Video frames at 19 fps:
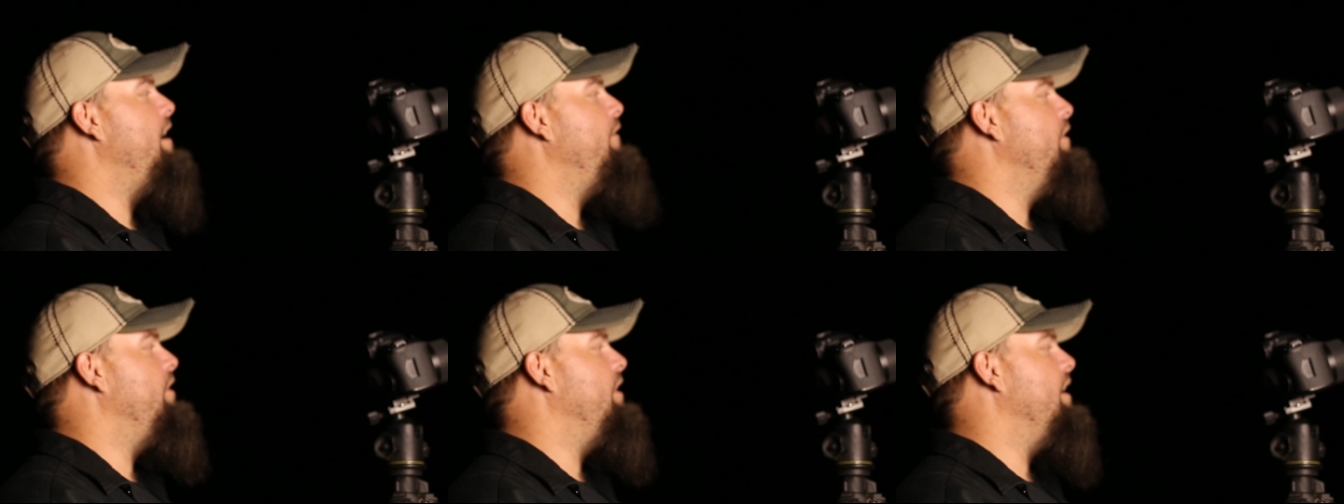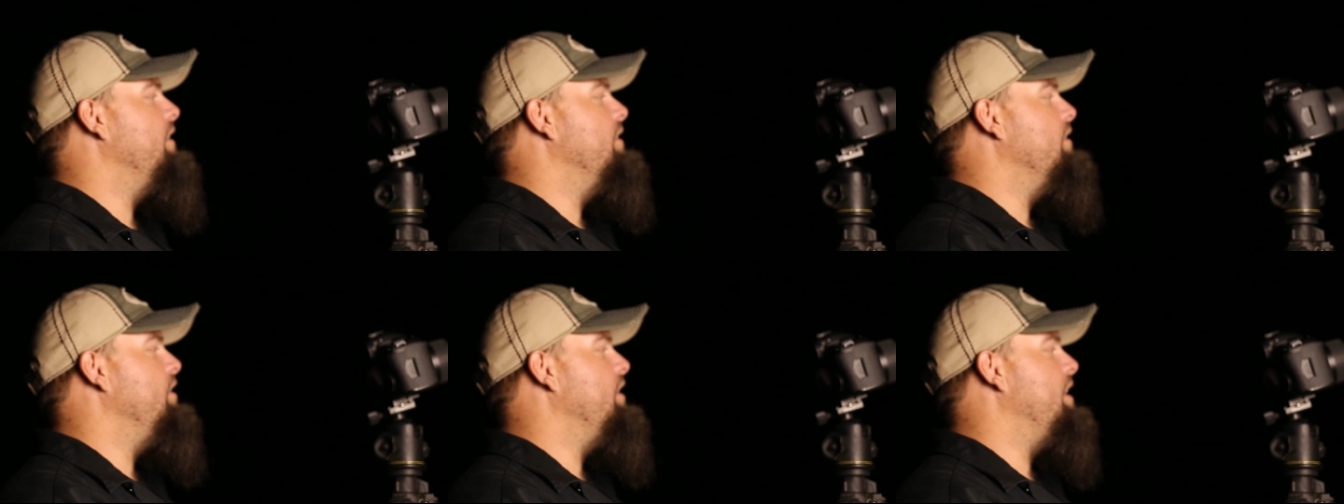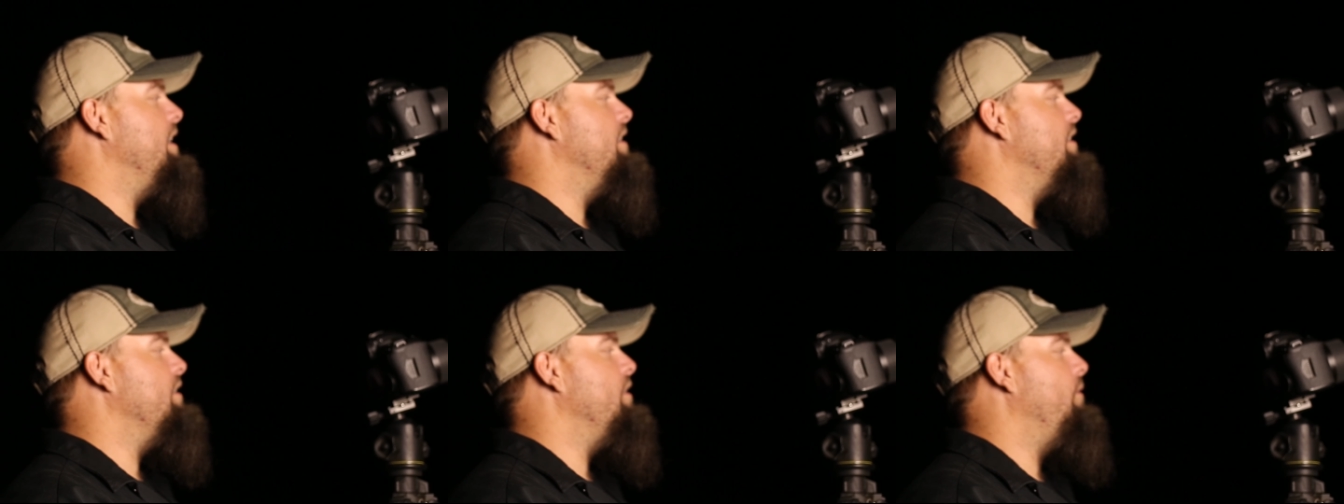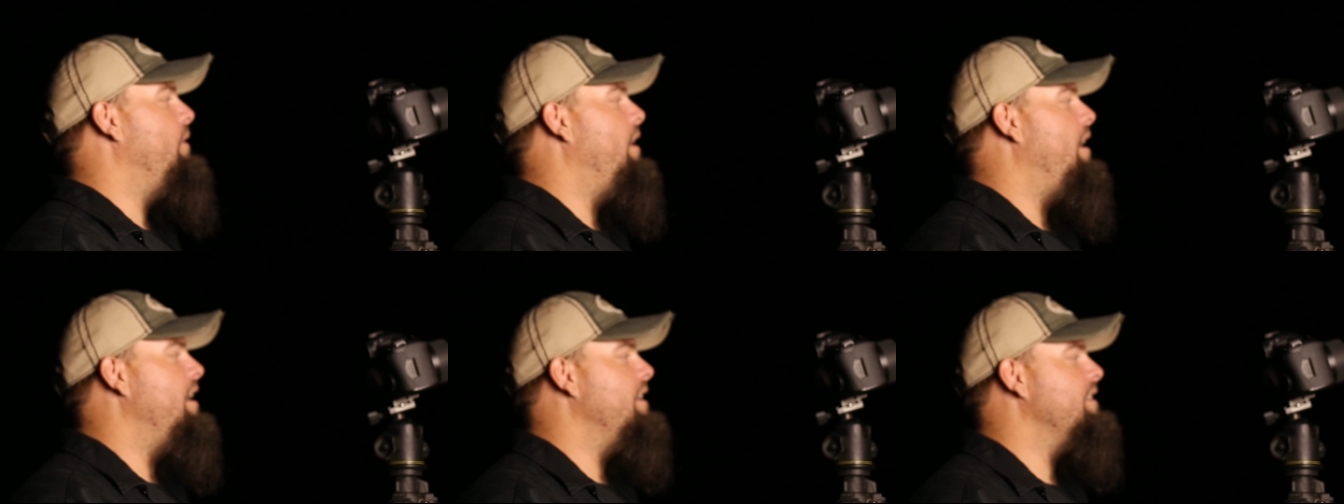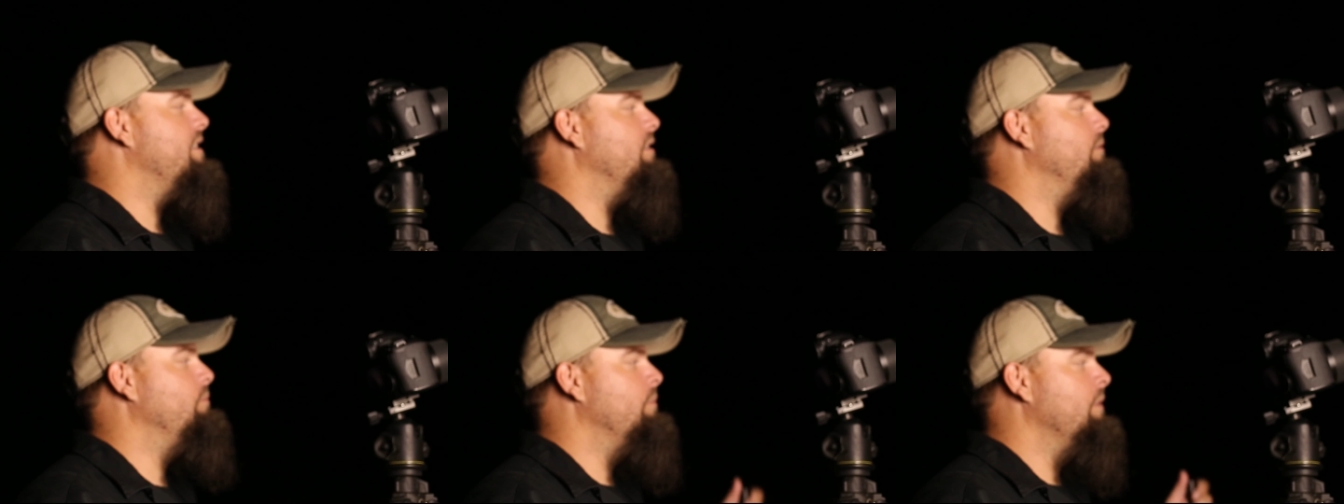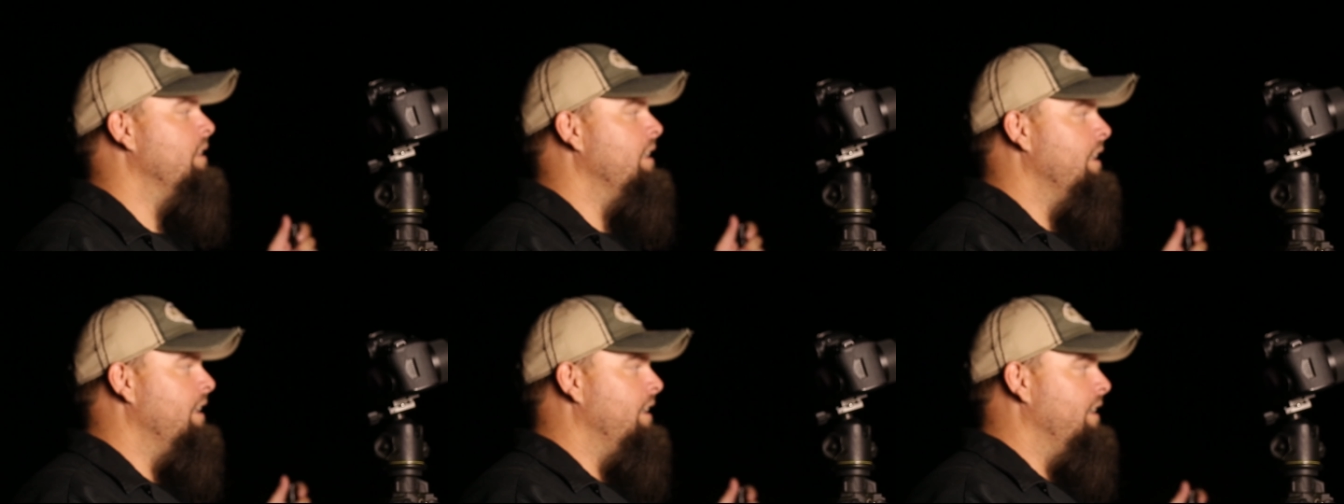everything's looking so awesome.
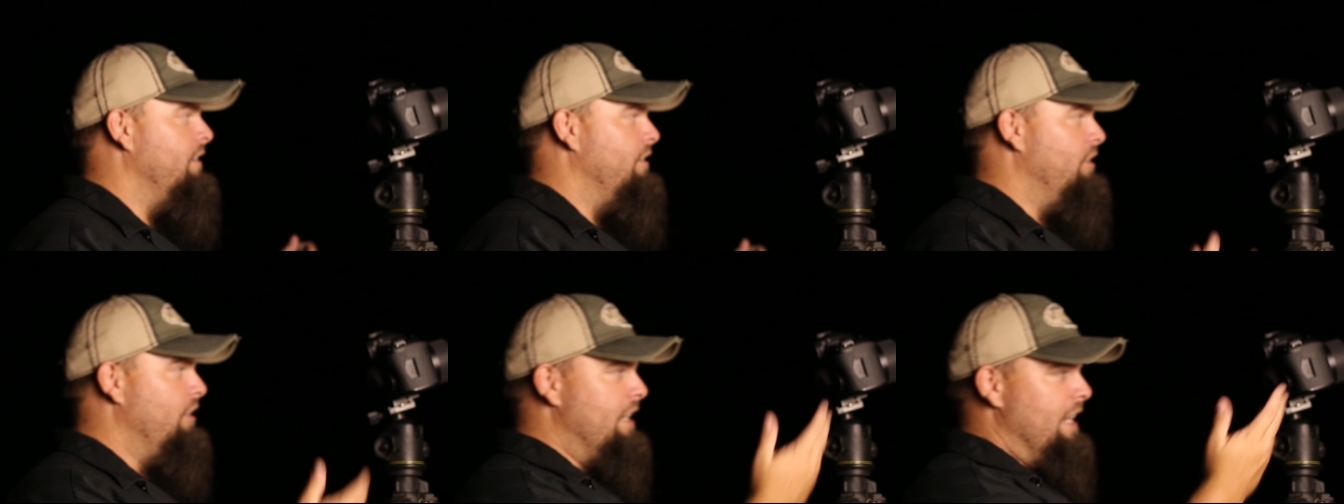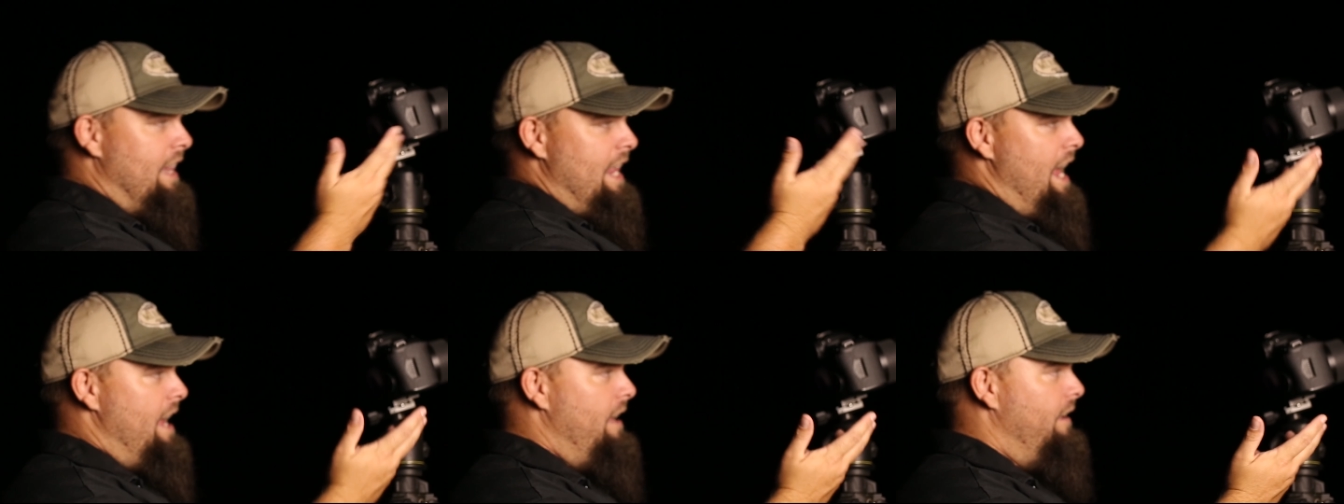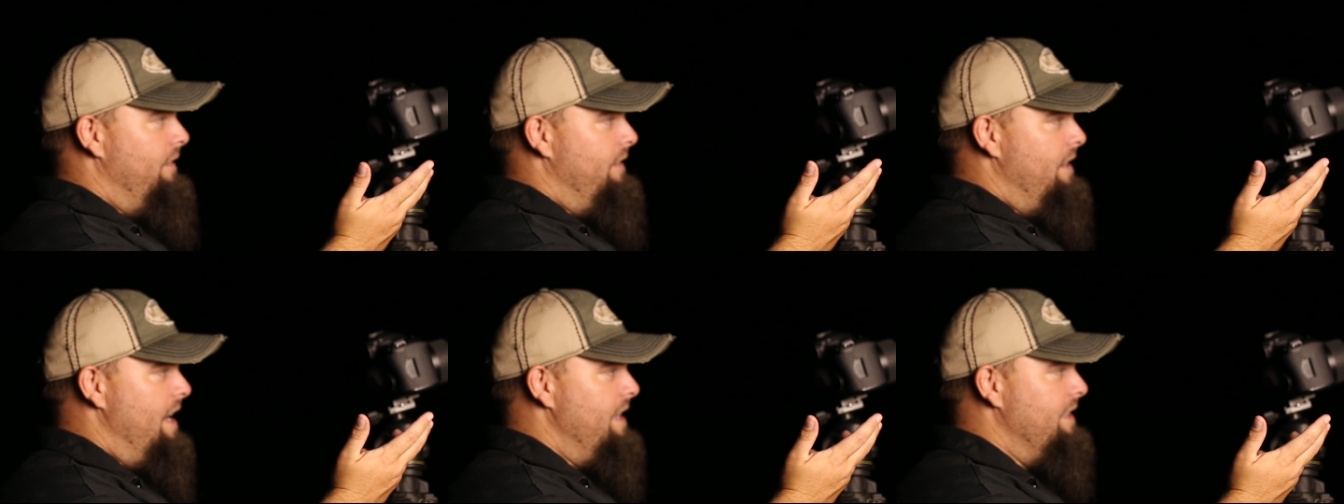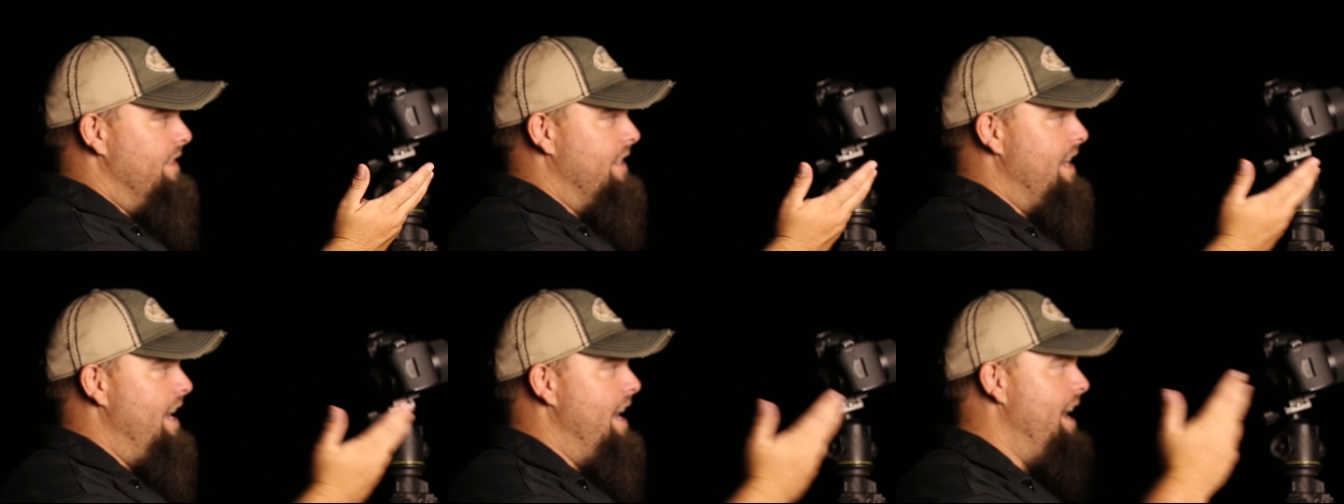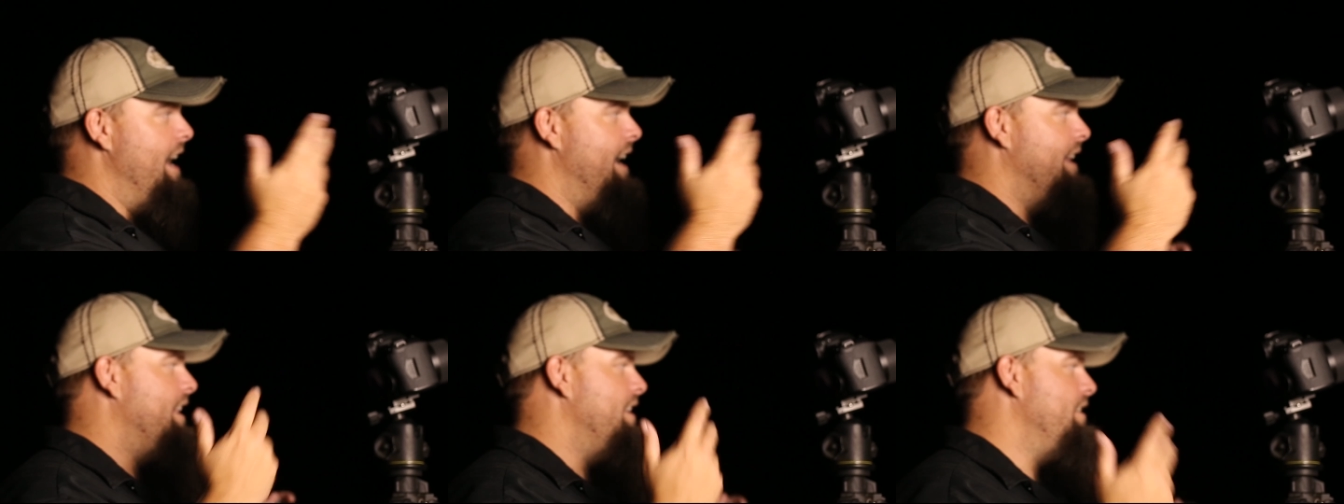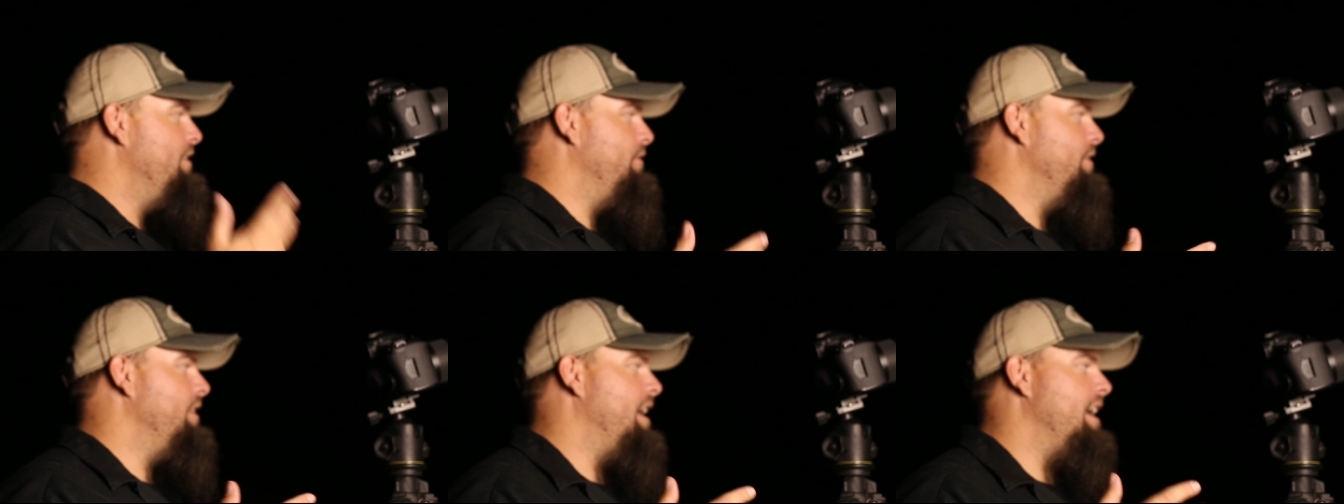Look at that night sky, and then
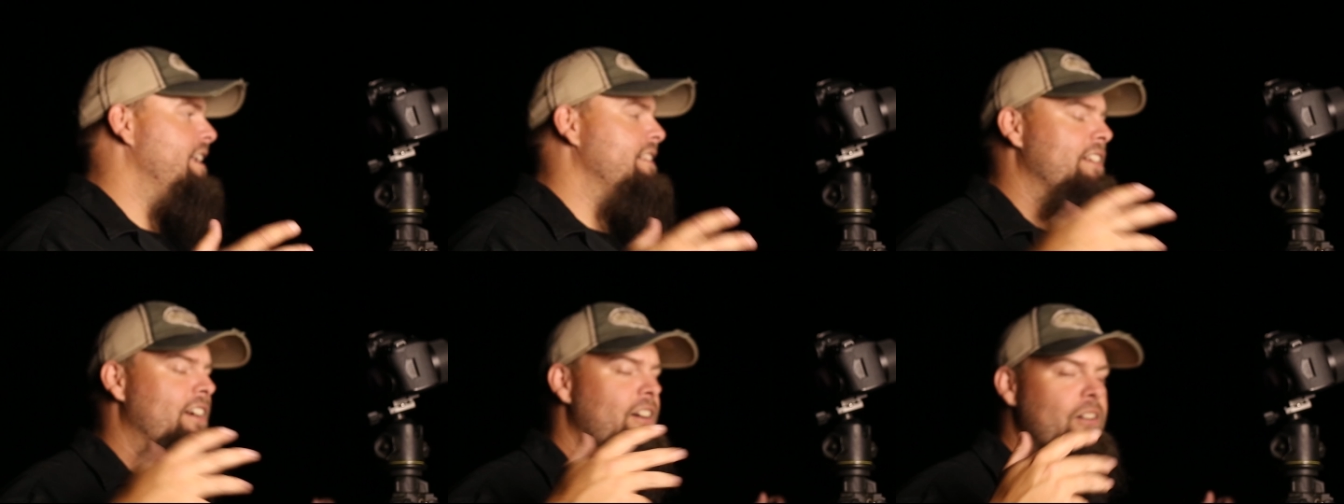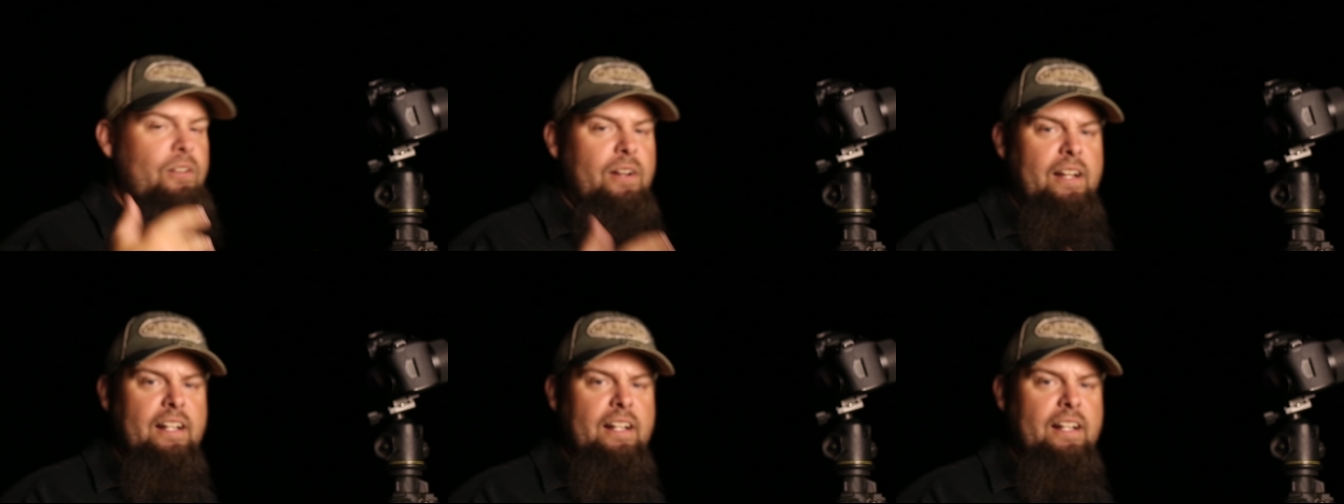you realize, oh,